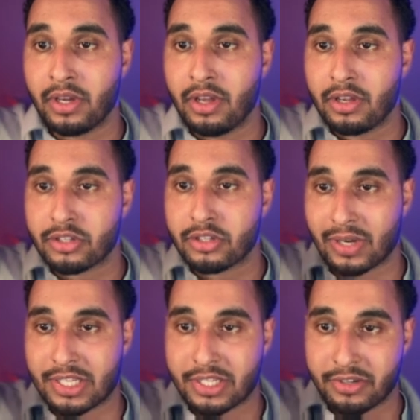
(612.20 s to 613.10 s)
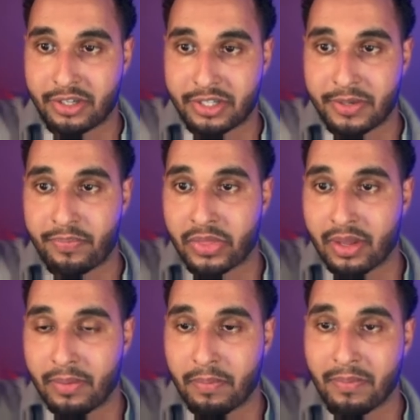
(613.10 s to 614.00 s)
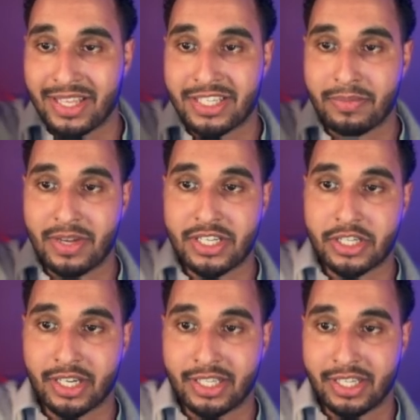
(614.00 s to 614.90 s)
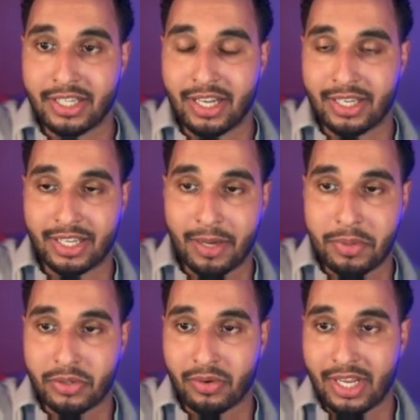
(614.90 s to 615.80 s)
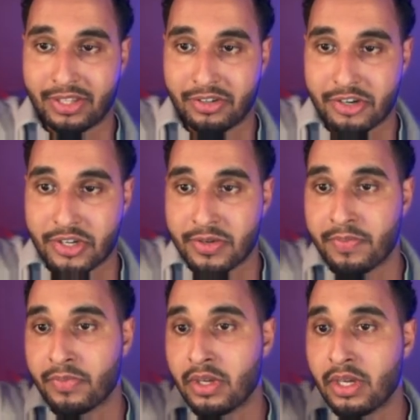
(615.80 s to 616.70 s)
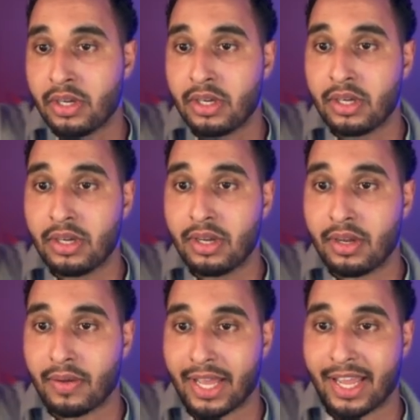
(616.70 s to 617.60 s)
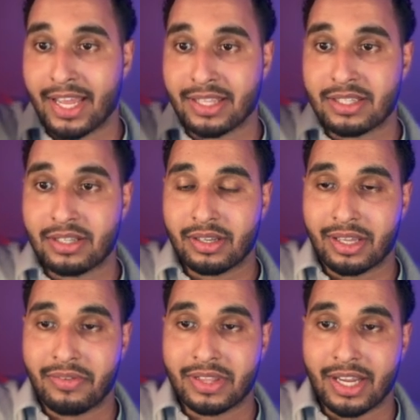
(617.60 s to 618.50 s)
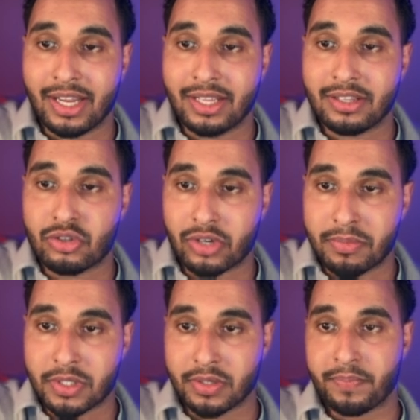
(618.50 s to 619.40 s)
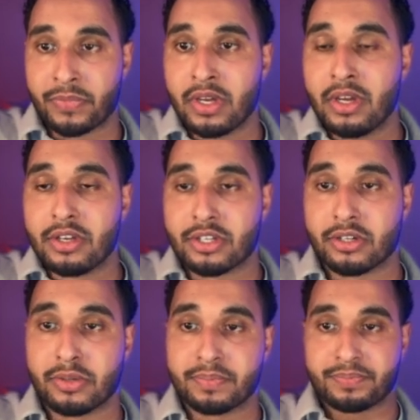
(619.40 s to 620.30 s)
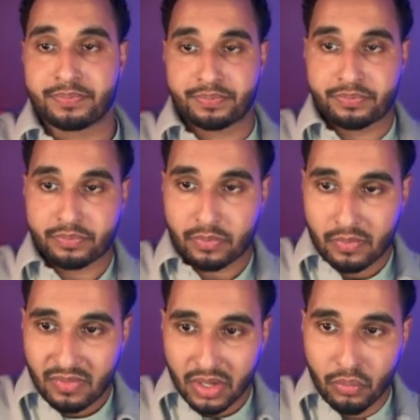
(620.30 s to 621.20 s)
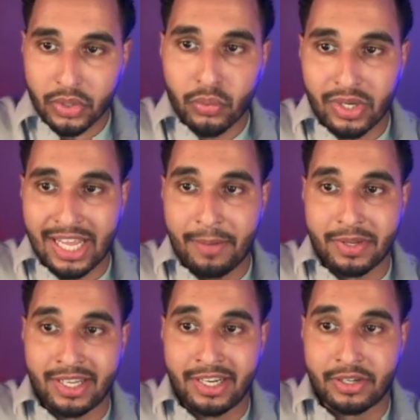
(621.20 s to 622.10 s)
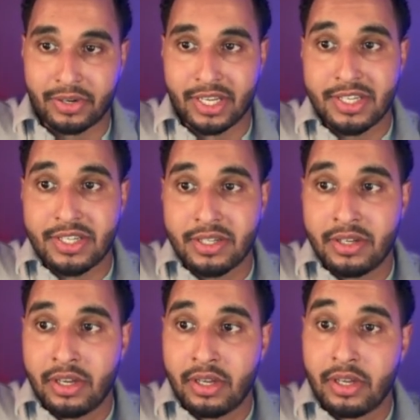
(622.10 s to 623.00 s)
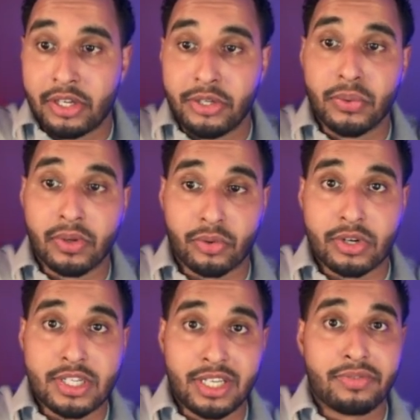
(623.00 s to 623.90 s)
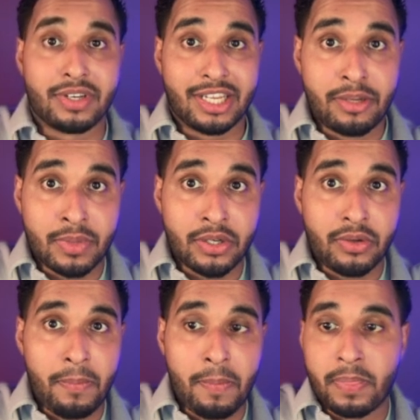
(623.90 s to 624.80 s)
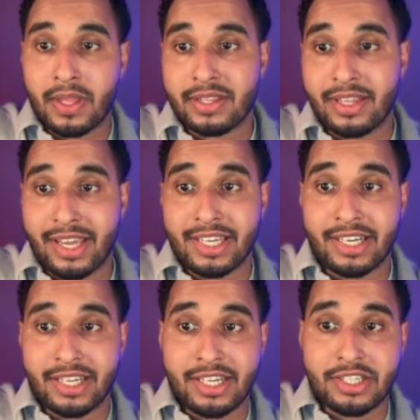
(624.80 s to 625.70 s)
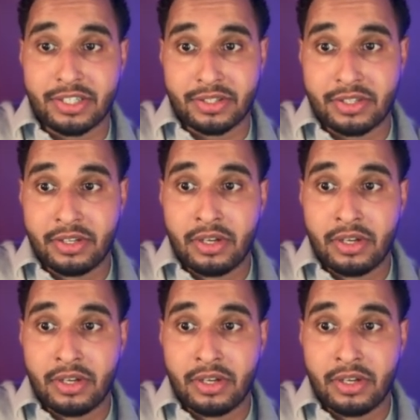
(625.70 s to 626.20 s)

So let's start. Message ID in capital letters and give it a description. So what will happen here is you will receive an email. The AI agent